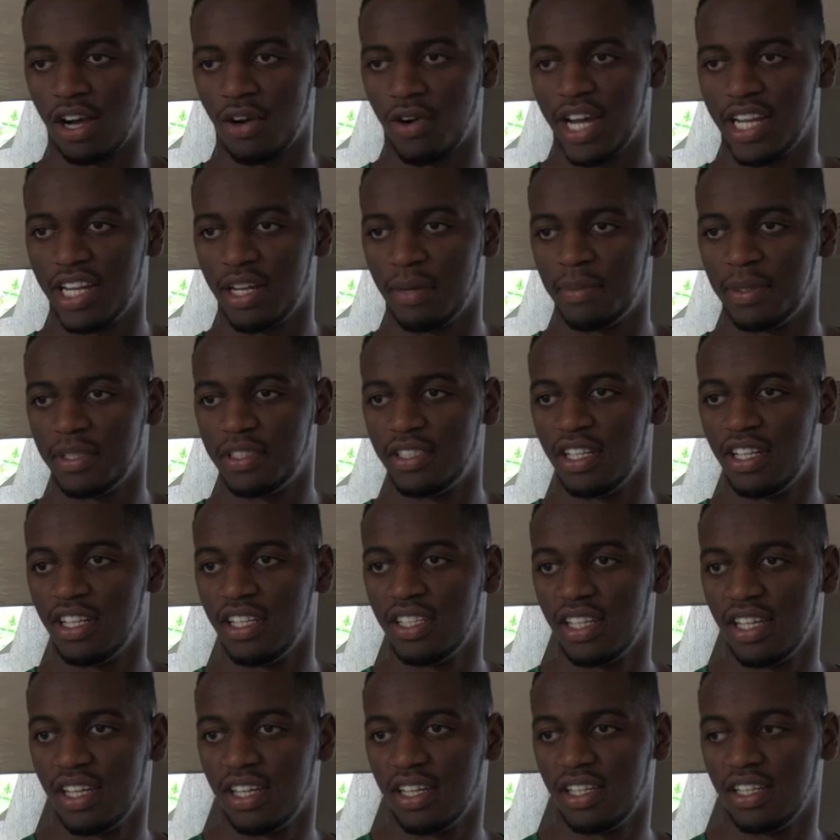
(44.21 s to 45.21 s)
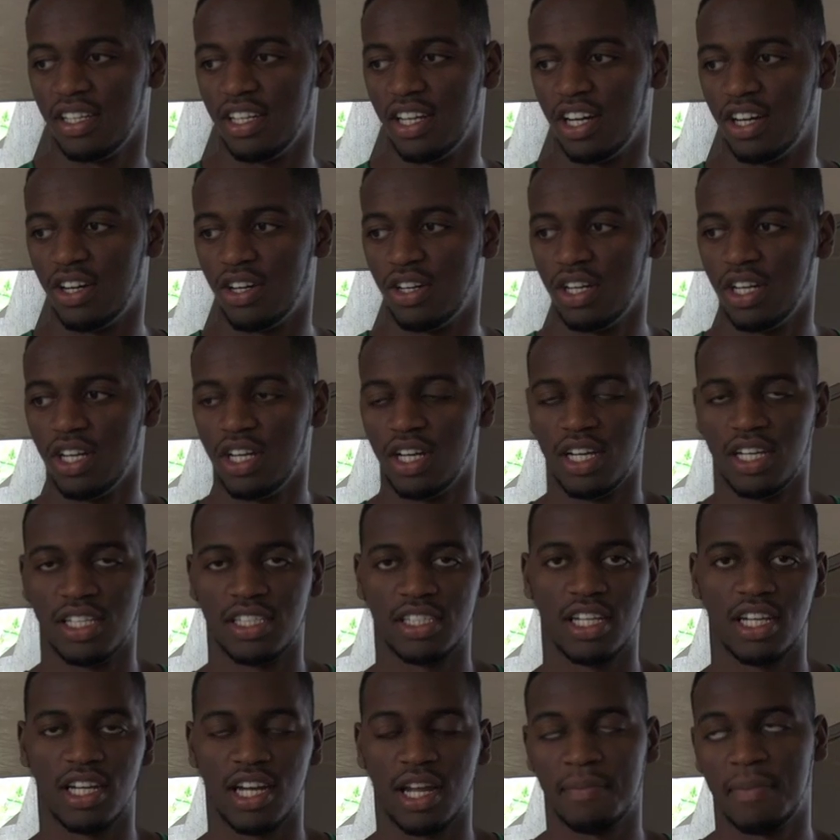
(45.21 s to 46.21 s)
great opportunity. You know, it's
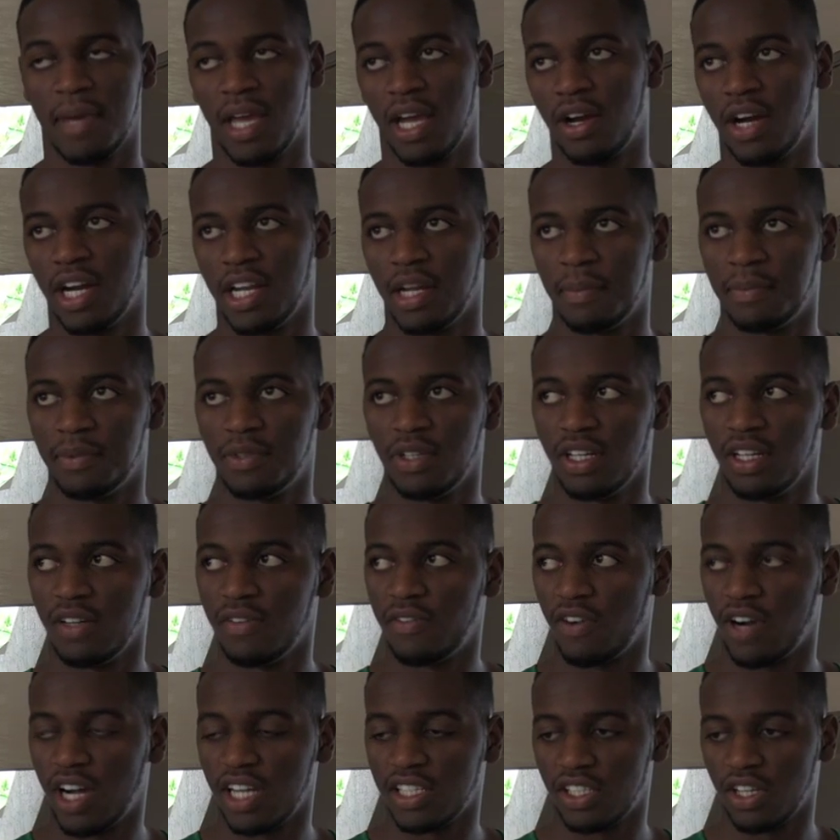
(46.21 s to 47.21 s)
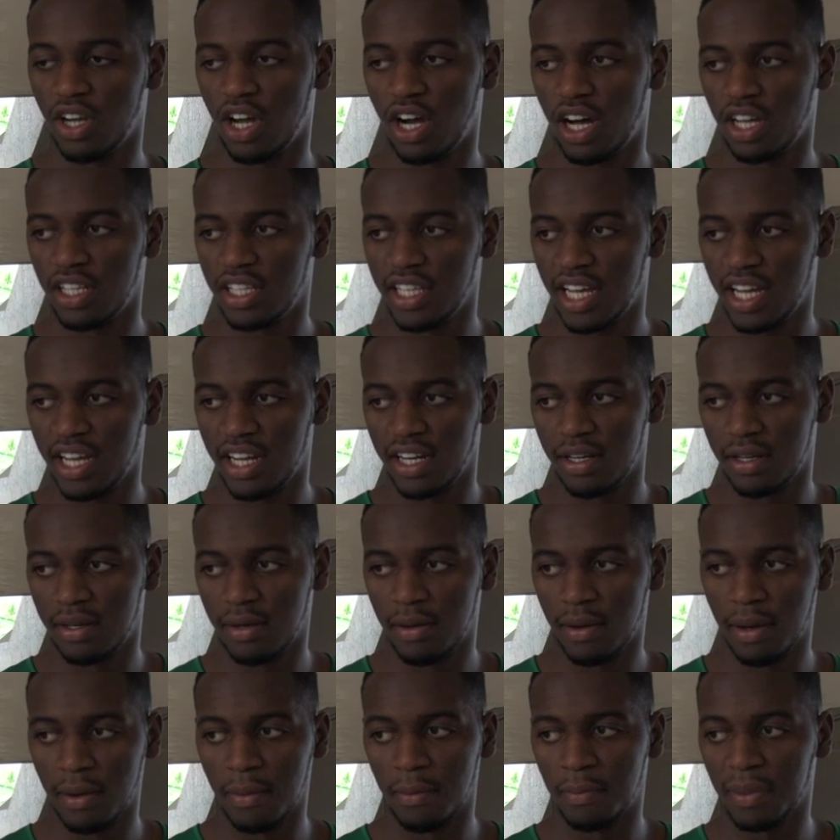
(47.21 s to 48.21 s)
gonna be a great opportunity for us to go out there and,
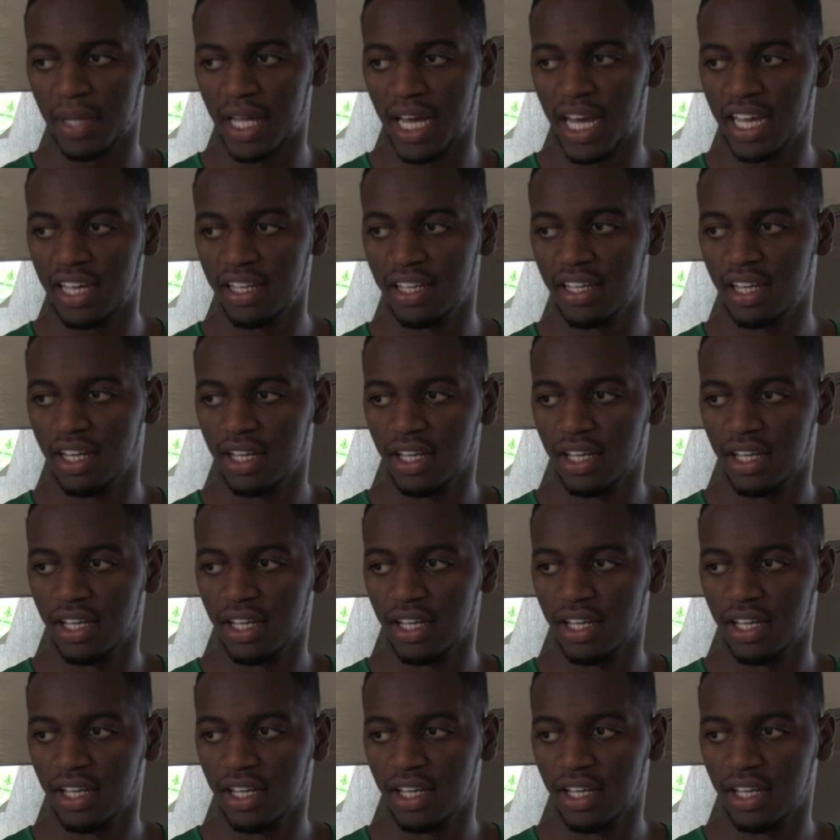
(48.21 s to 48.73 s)
uh, and play.